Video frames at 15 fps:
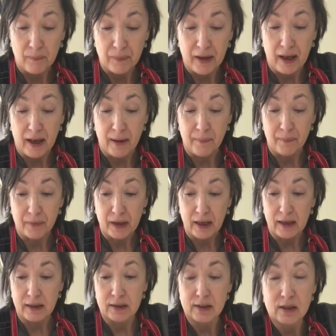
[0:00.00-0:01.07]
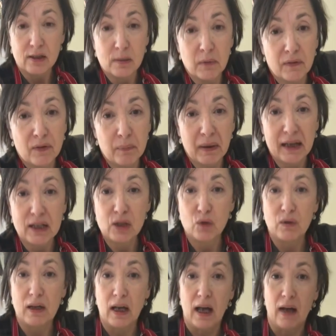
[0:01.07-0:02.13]
and some of the
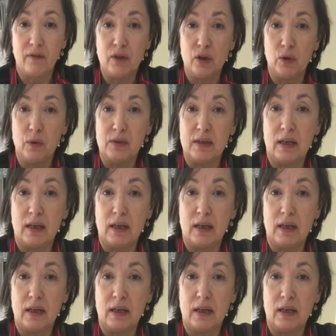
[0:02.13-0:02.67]
pastry I haven't used,